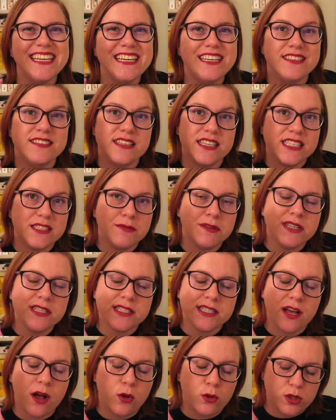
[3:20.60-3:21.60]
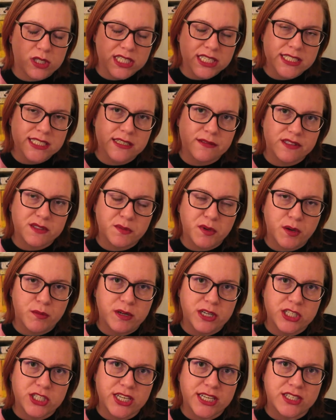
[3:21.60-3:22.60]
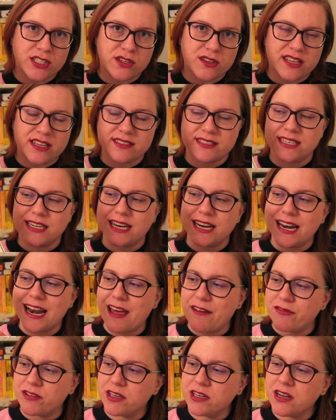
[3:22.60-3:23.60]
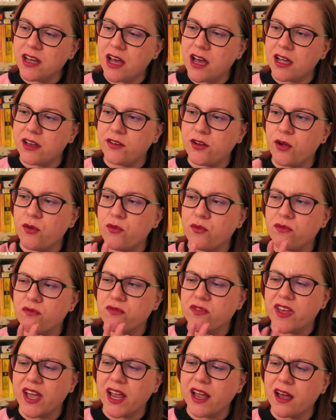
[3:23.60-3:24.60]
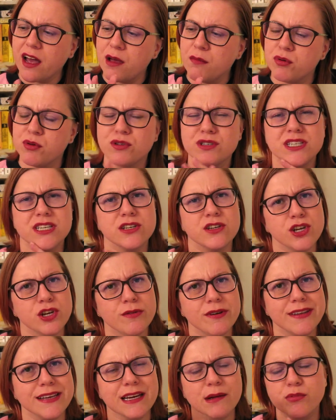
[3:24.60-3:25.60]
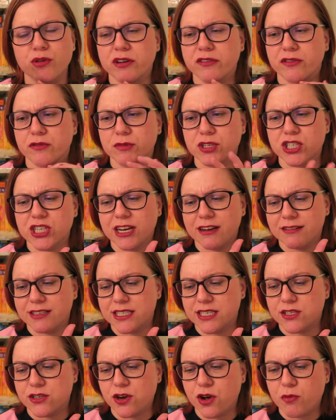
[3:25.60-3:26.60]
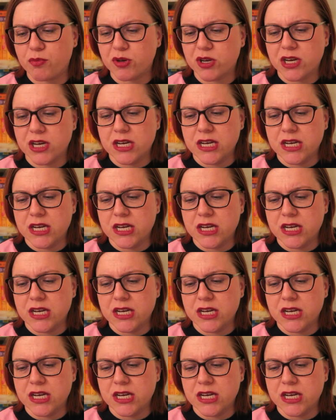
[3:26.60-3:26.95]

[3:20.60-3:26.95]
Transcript: So this one's the oldest. It was published in 2011. I don't think I bought it new. I think I bought it from a charity shop.